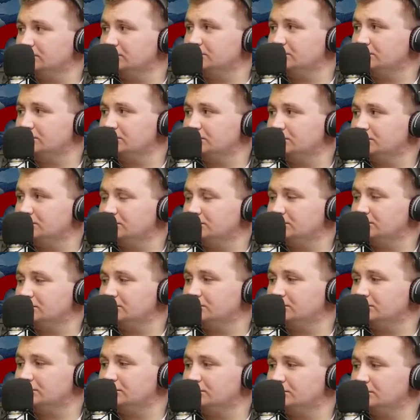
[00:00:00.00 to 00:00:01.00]

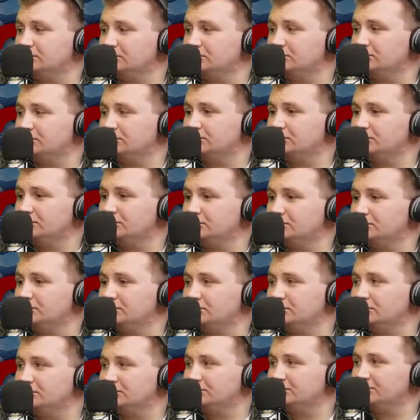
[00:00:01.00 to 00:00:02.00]

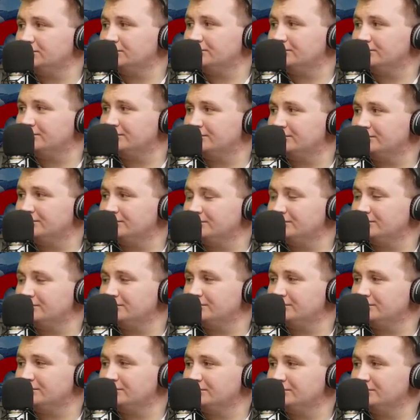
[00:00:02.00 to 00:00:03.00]

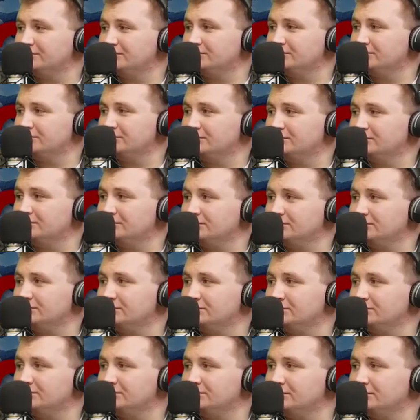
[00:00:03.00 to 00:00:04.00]

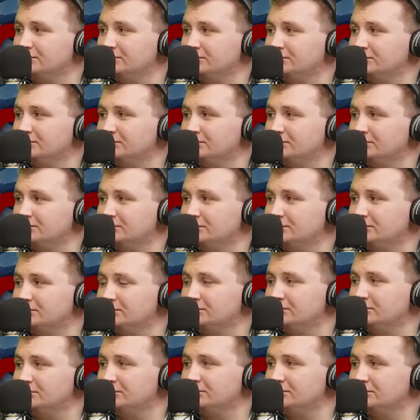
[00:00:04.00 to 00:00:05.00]

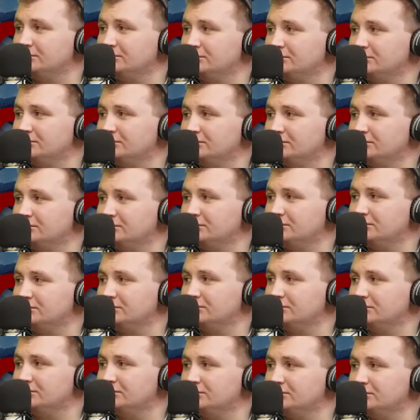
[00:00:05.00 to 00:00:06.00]

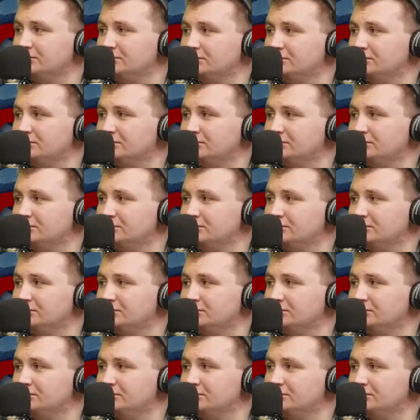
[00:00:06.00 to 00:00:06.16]
No words are spoken by the person on screen.